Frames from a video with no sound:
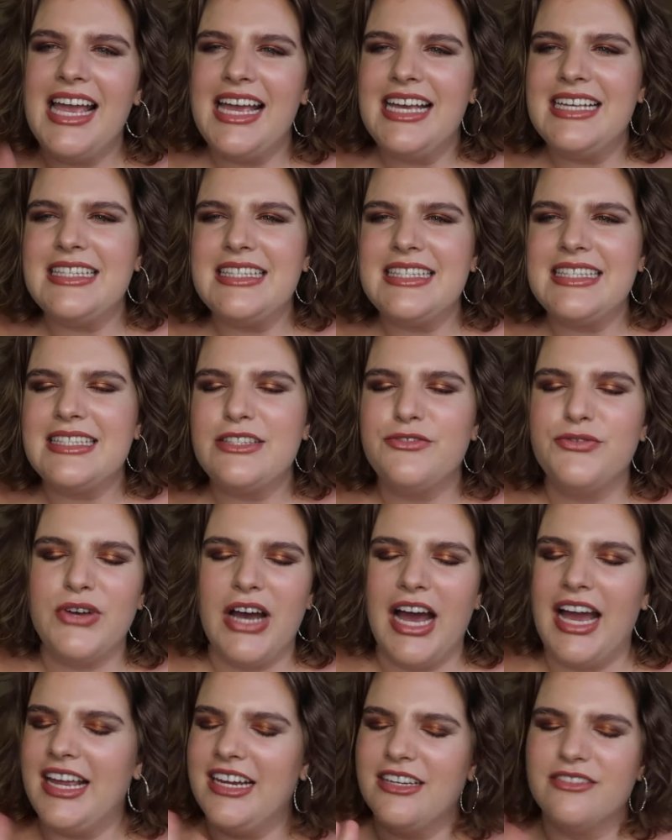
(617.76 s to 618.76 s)
It's
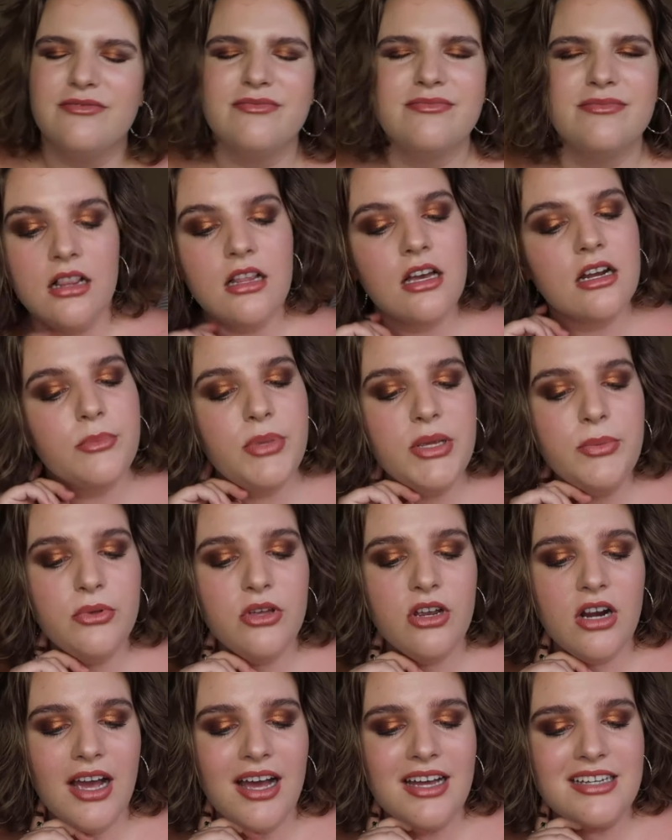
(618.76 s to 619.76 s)
fine. A lot of
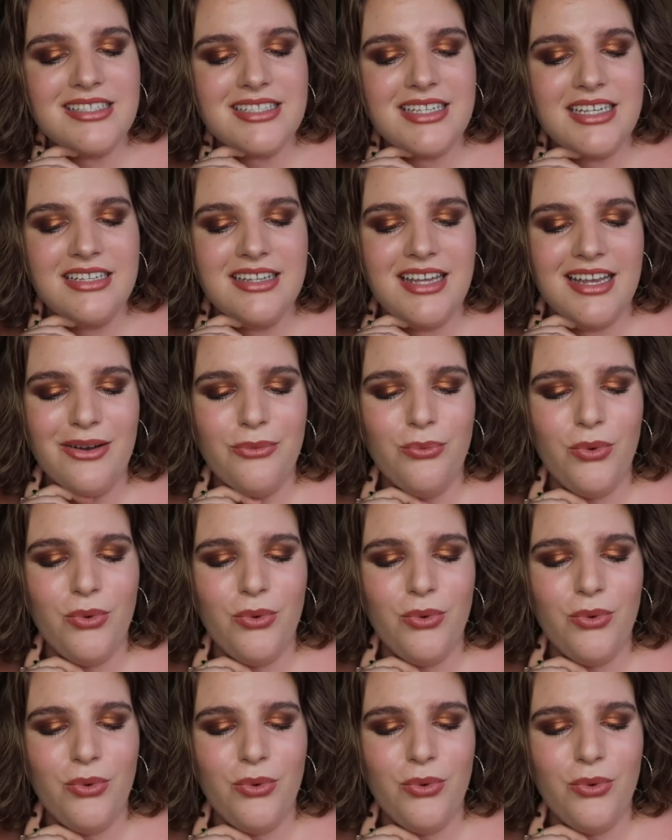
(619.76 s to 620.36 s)
people are asking like